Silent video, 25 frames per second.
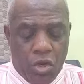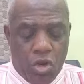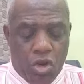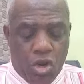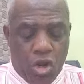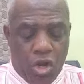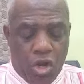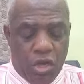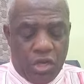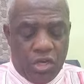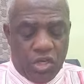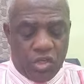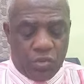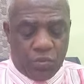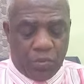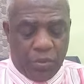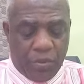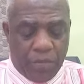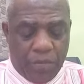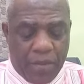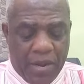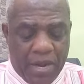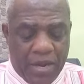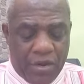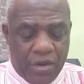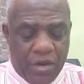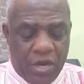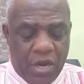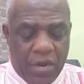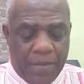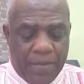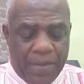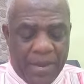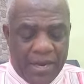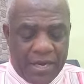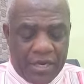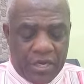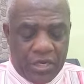God is preparing a
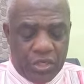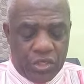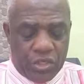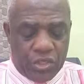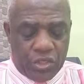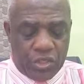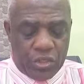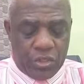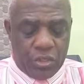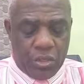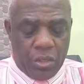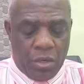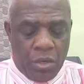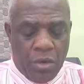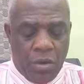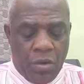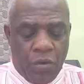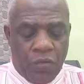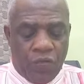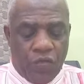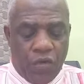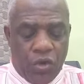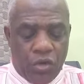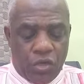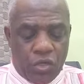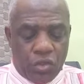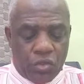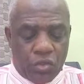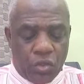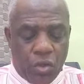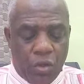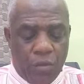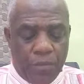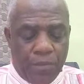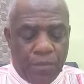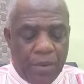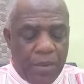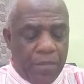package for his
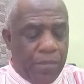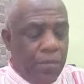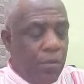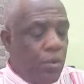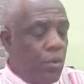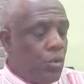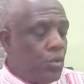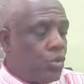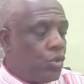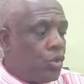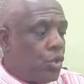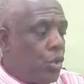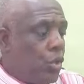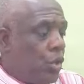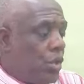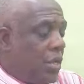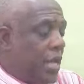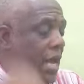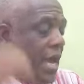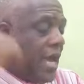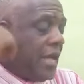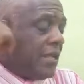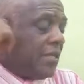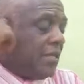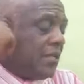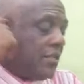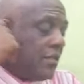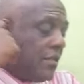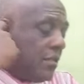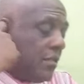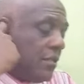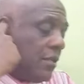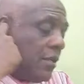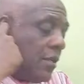own people so that